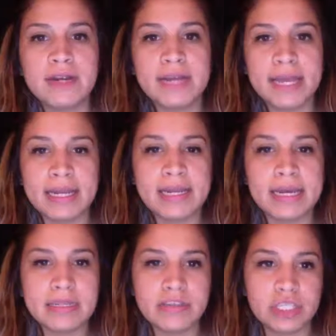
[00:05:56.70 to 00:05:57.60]
8 and 9,
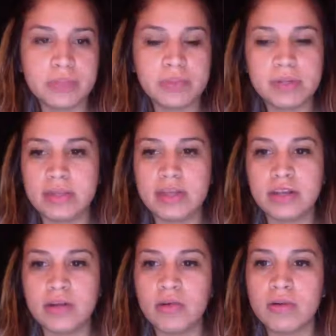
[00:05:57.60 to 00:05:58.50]
you just put in your
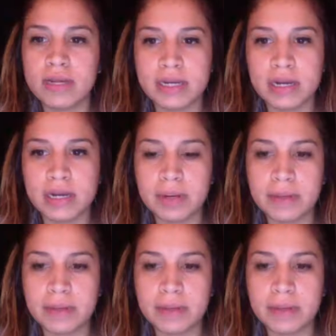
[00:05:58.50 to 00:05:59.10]
lower and your upper.